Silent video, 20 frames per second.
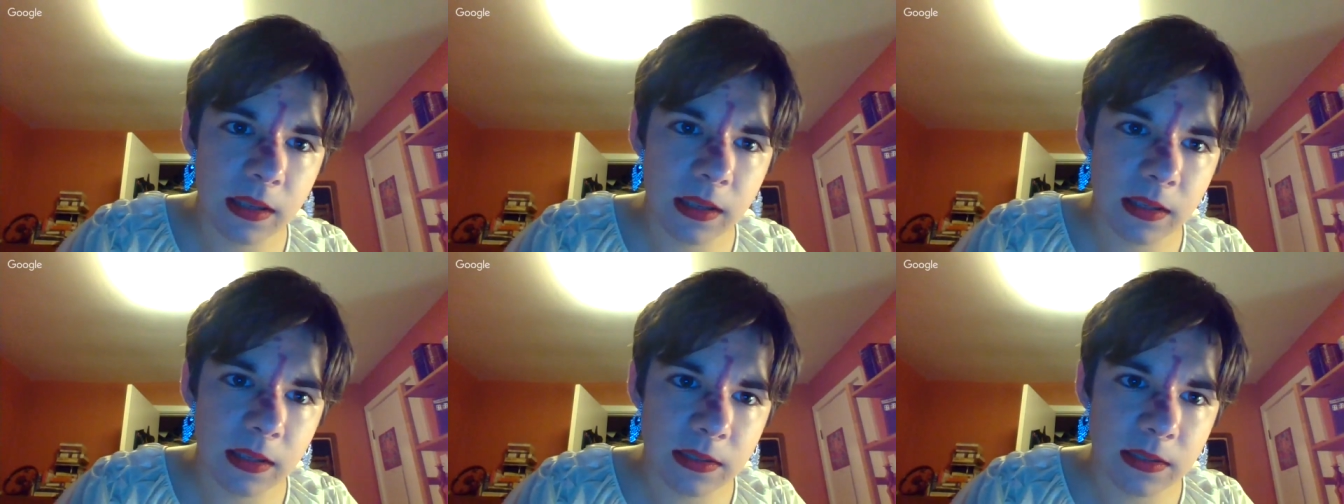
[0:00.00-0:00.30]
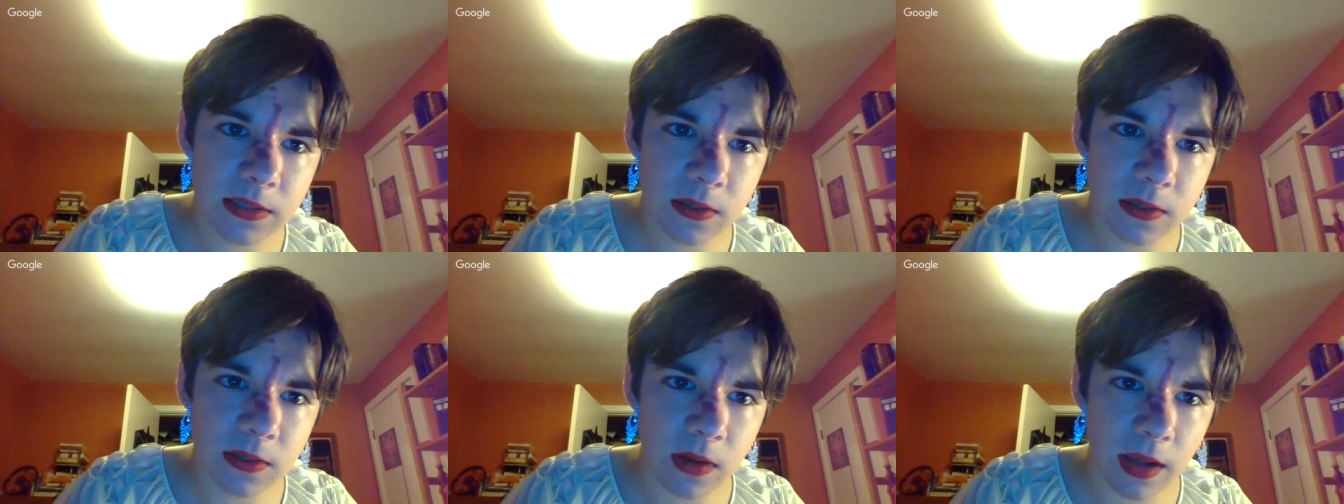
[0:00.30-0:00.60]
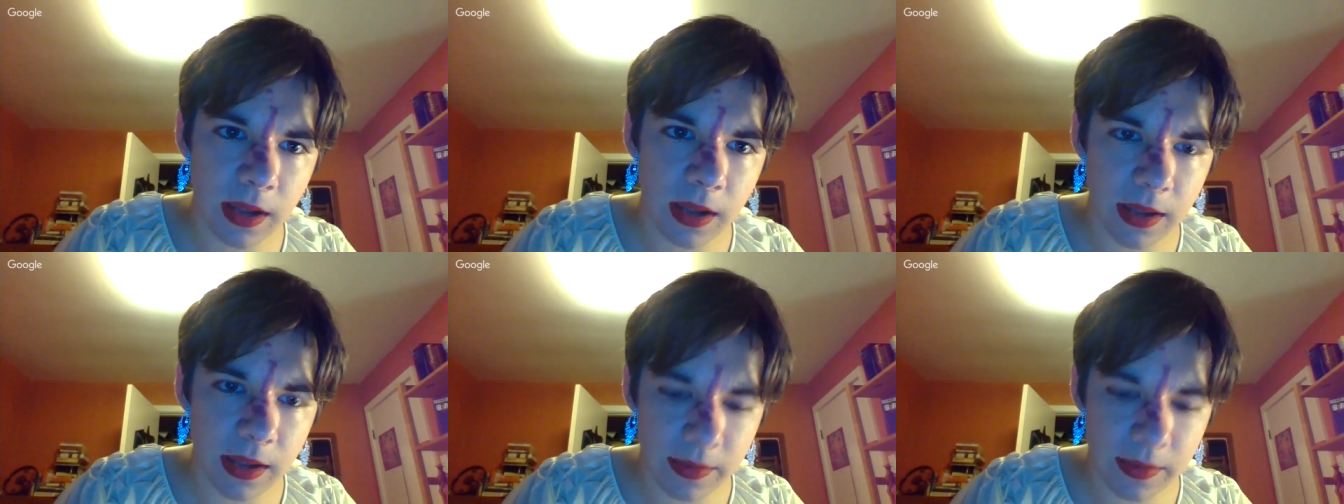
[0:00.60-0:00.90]
So
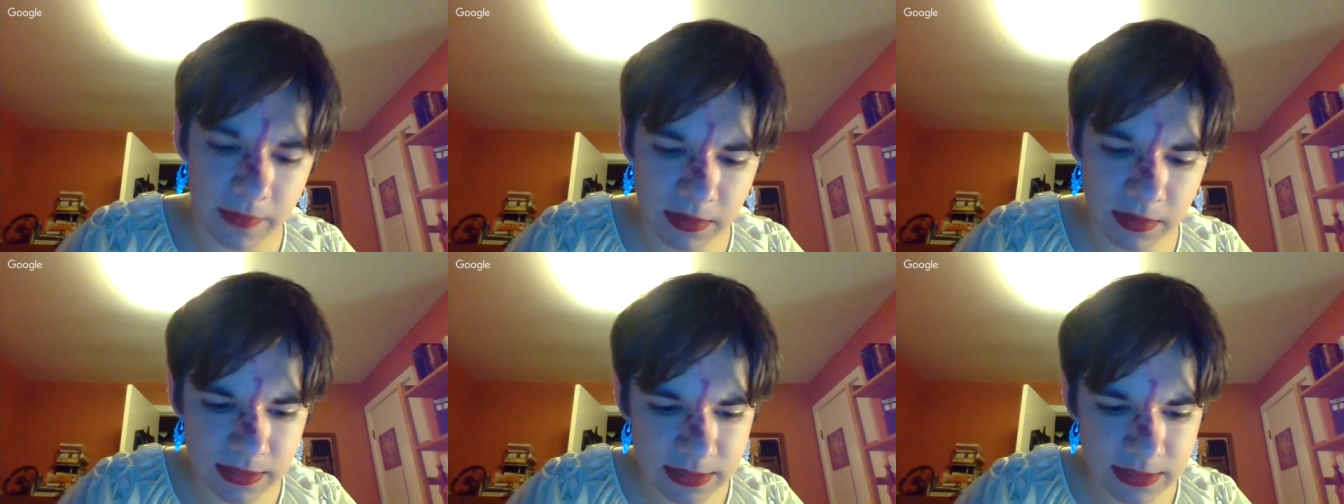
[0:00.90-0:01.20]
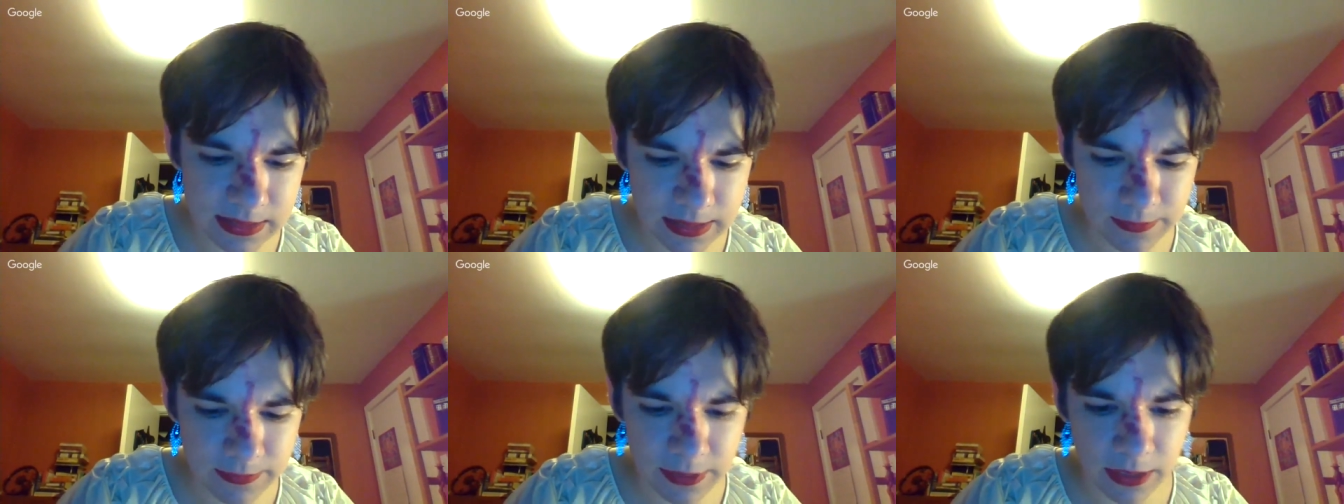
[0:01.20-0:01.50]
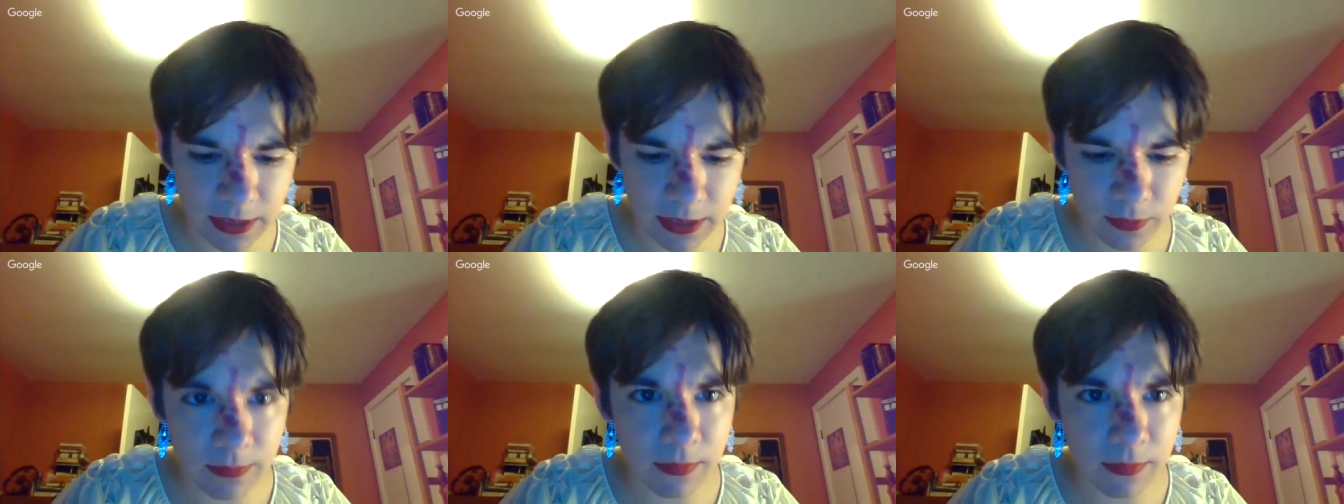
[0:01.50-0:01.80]
it doesn't seem
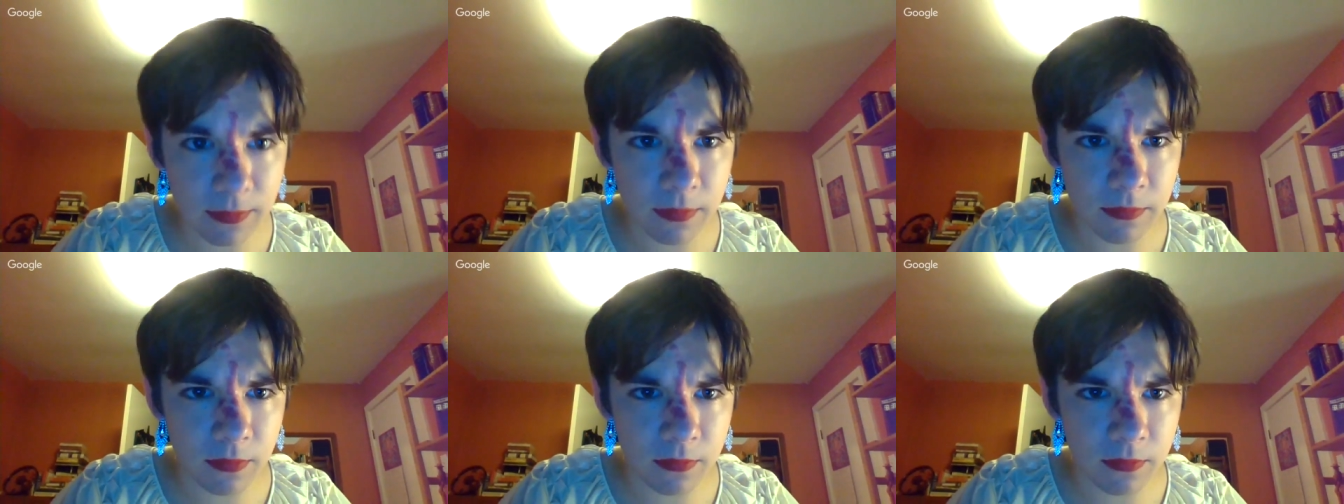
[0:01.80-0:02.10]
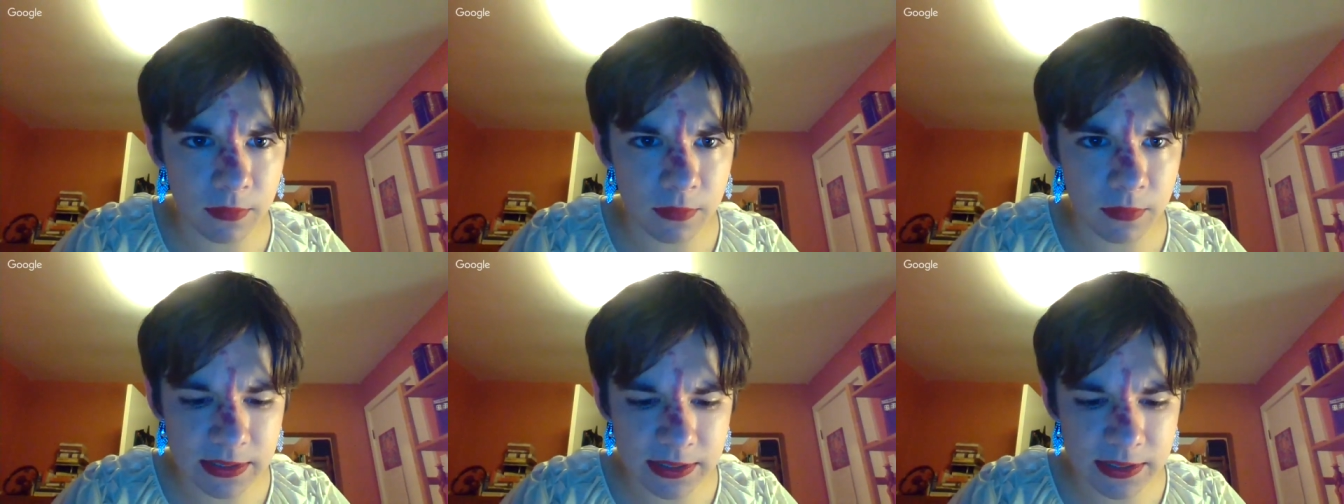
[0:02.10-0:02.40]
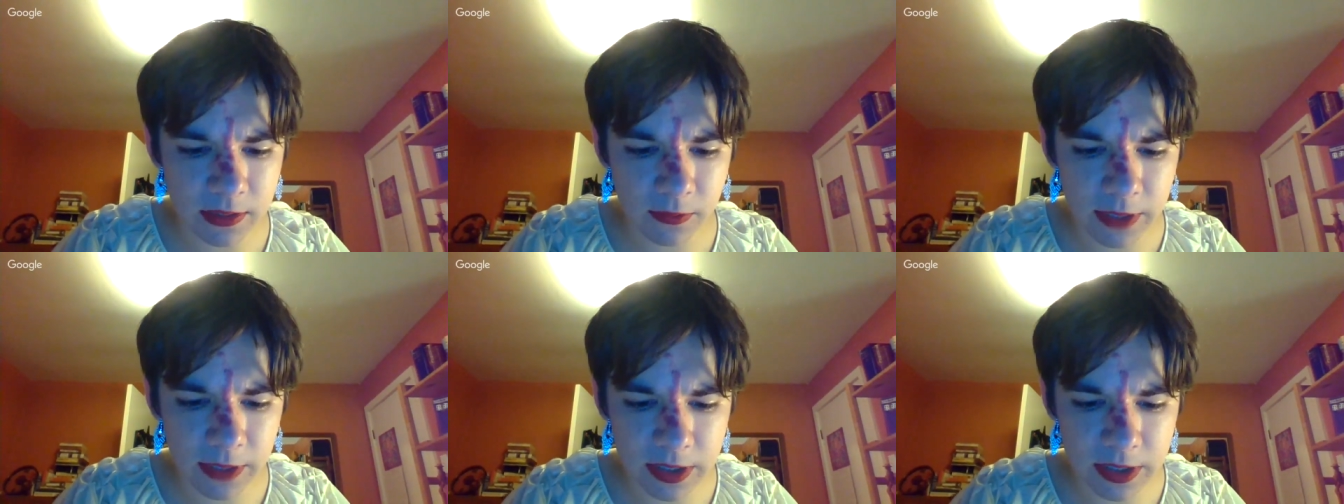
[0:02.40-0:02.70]
like we
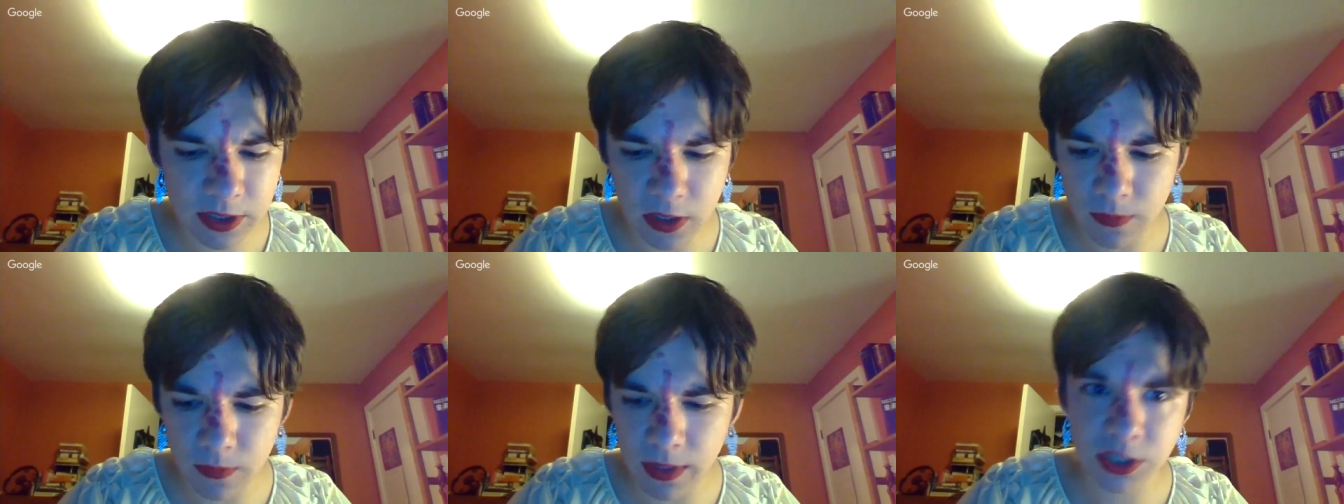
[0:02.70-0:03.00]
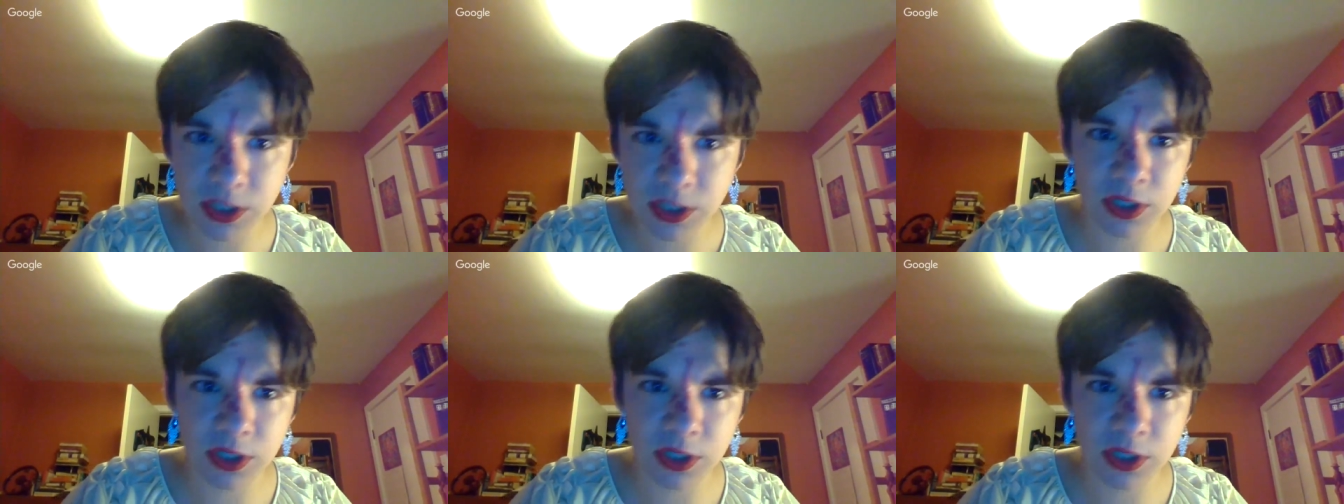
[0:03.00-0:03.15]
disagree too much